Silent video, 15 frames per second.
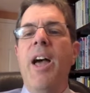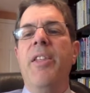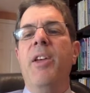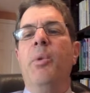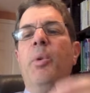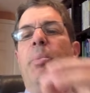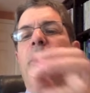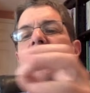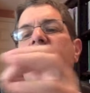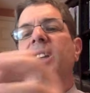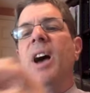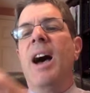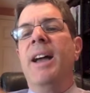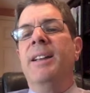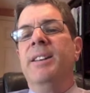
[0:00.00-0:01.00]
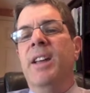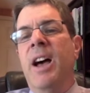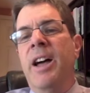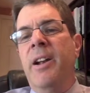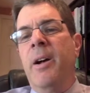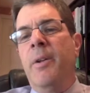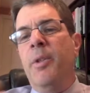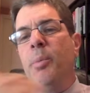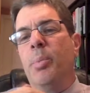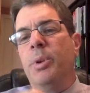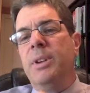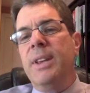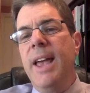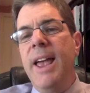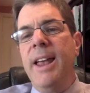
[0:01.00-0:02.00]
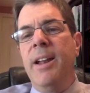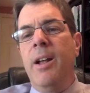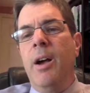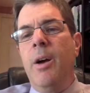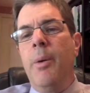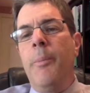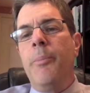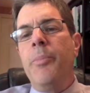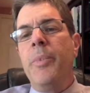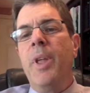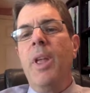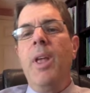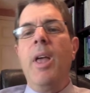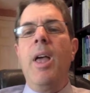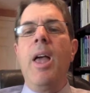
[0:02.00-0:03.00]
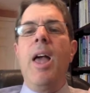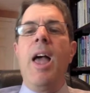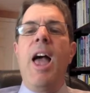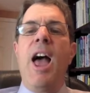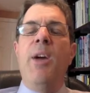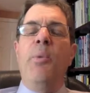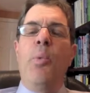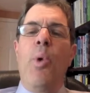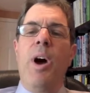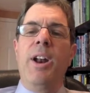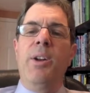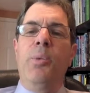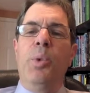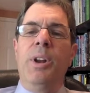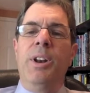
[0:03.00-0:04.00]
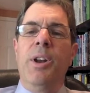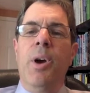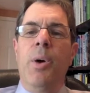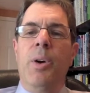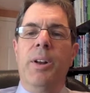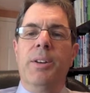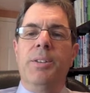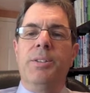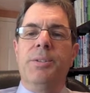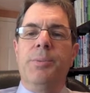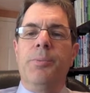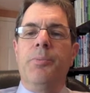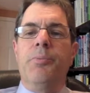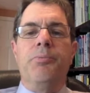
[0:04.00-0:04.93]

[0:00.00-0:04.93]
and then we put the iodine on the potato, and what did we notice?